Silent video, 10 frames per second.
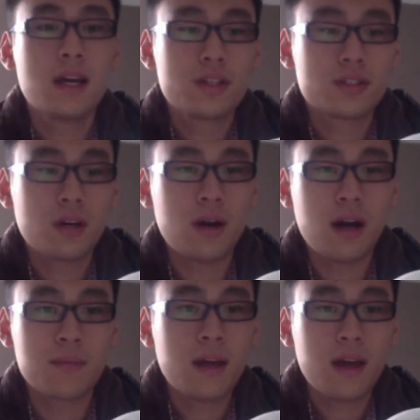So,
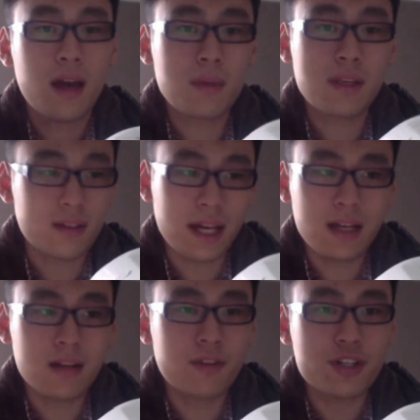um, I mean, in the
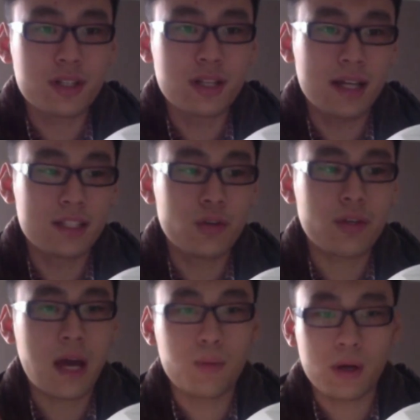later version,
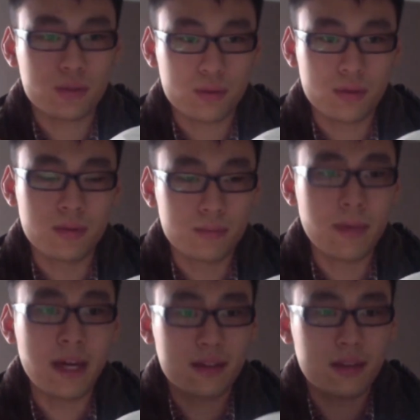ideally, I want to
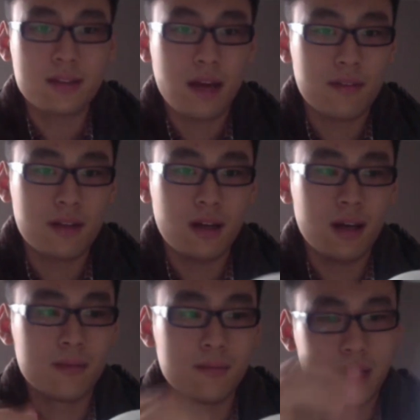make this have the,
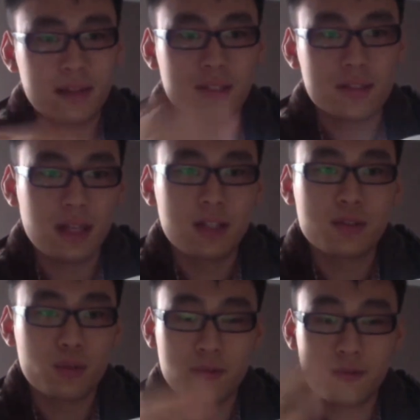uh, make this thing
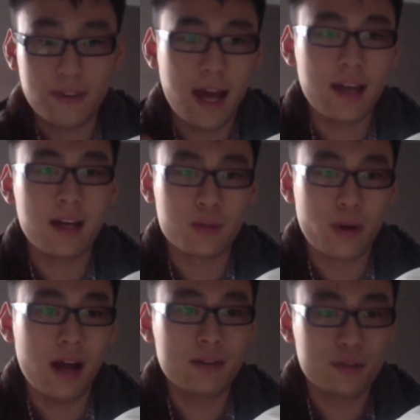sort of fly
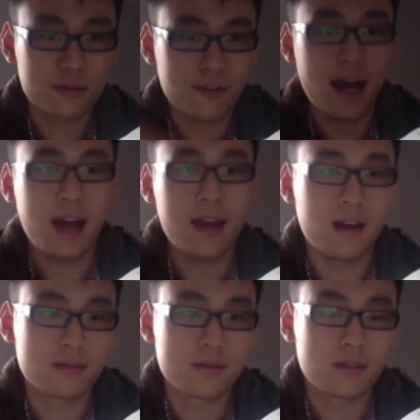around to fly
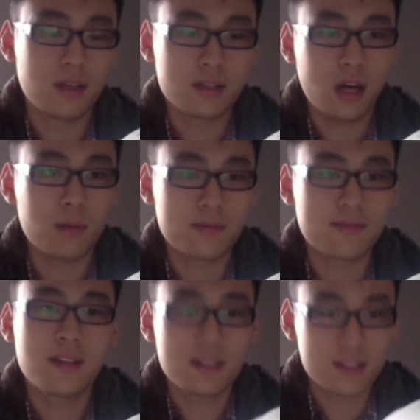on, on top of
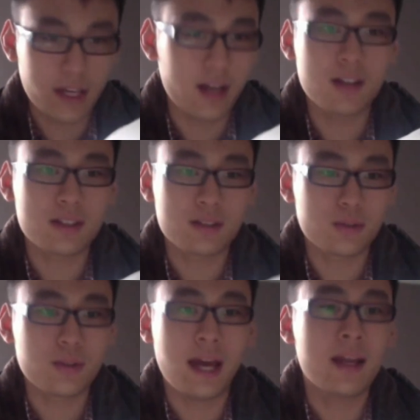stairs and
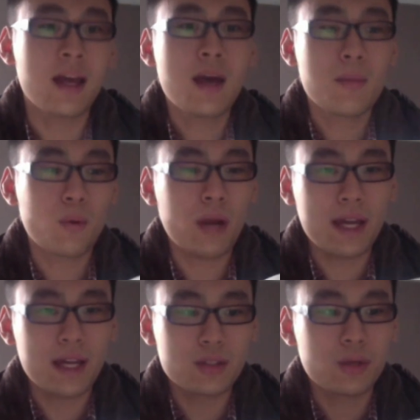do that. But what I
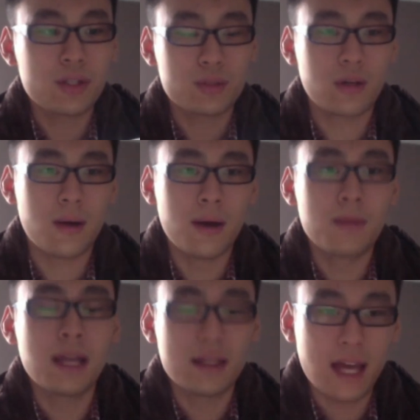can do is to, uh, uh,
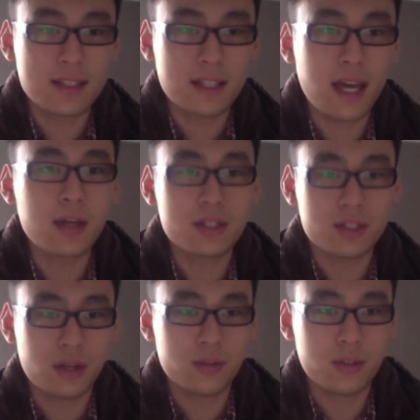like the SDK is
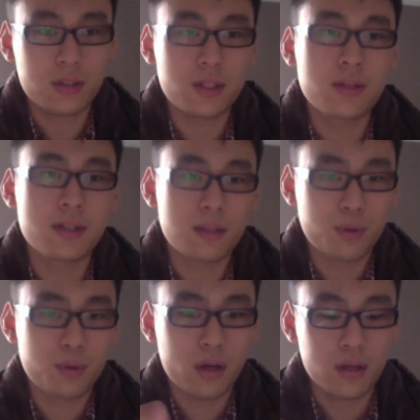going to include the
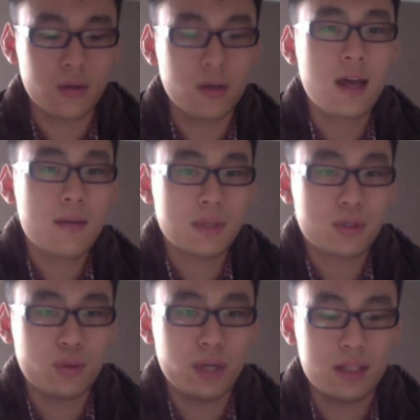protocol
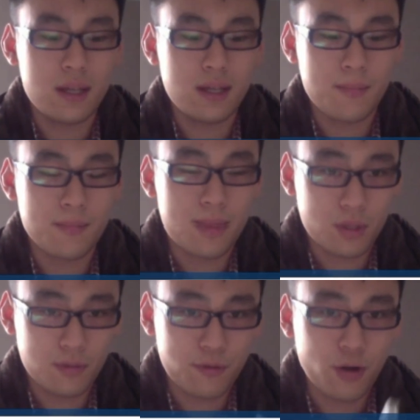between um,
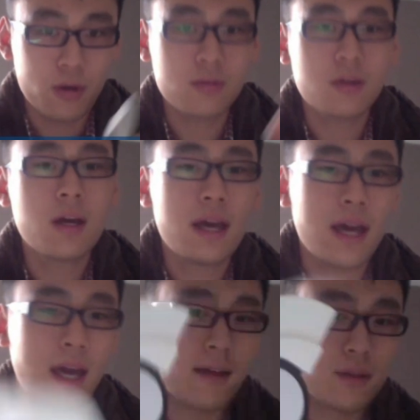the phone
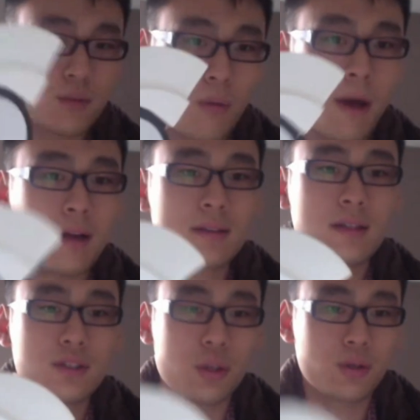and the robot.
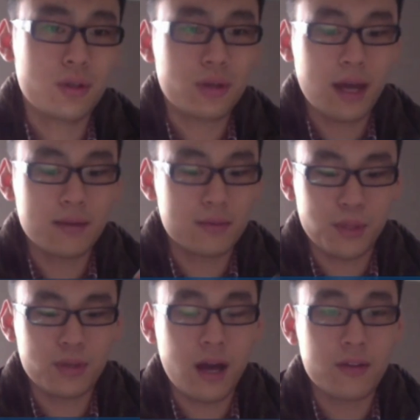So you can
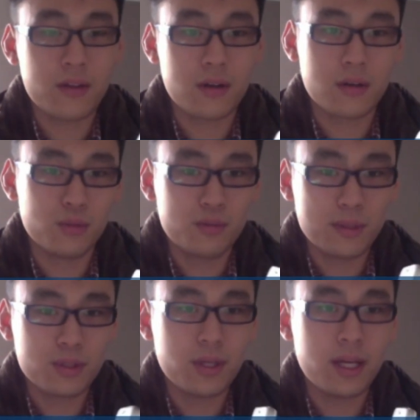build other
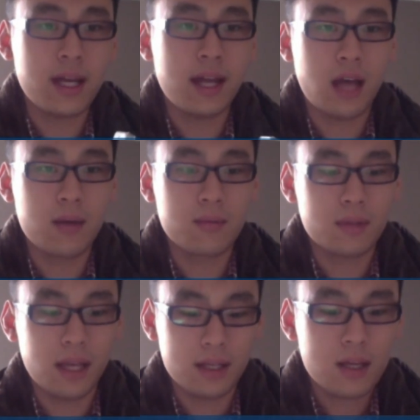movement to it. And I,
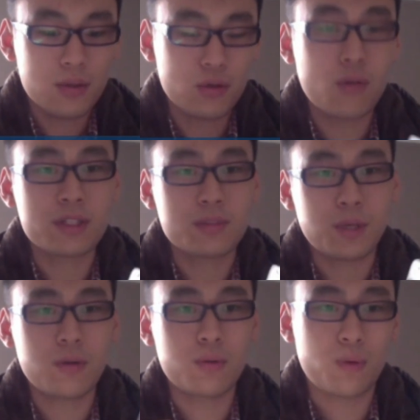like the robot's
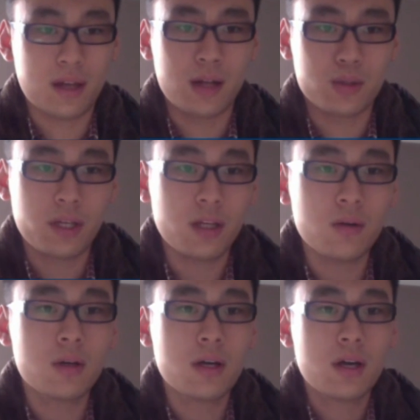built with
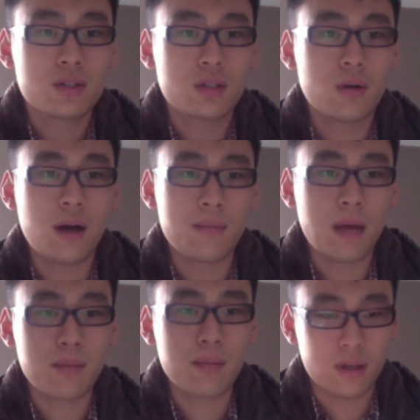Arduino. So um,
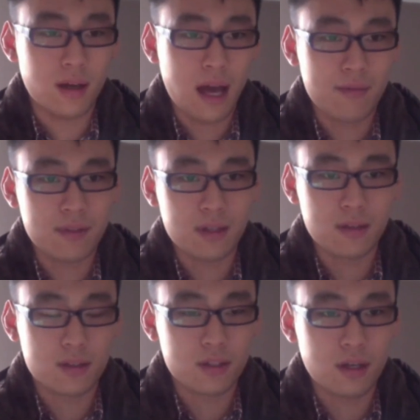I'm gonna have
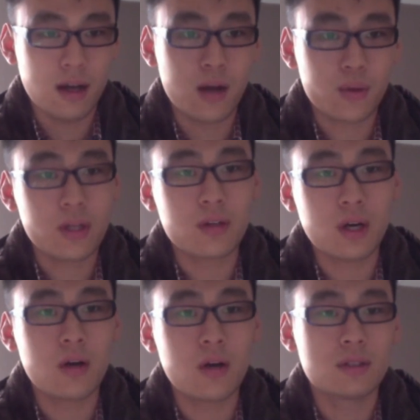the uh, Arduino
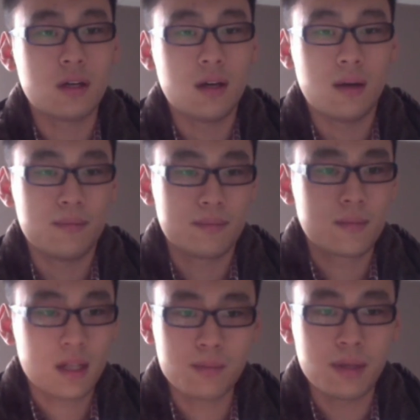code um,
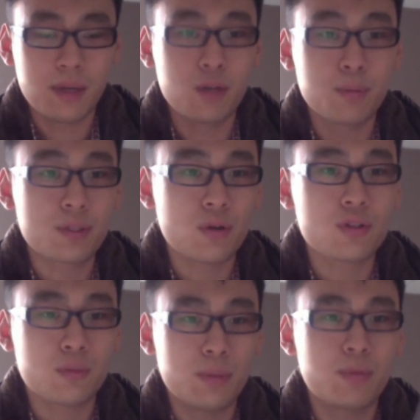completely open source
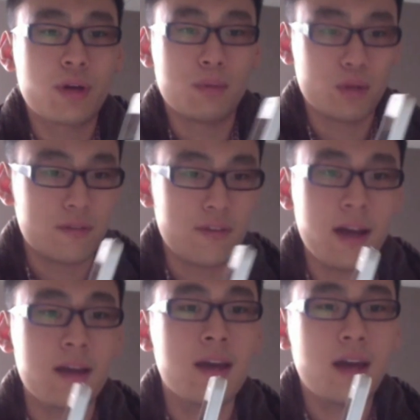so people can modify
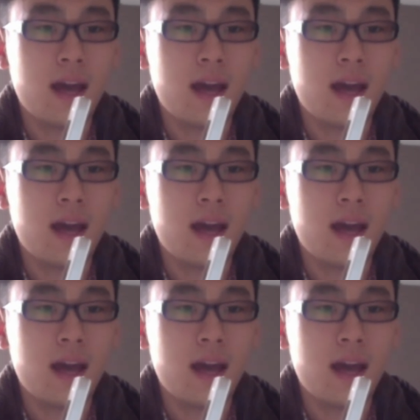it.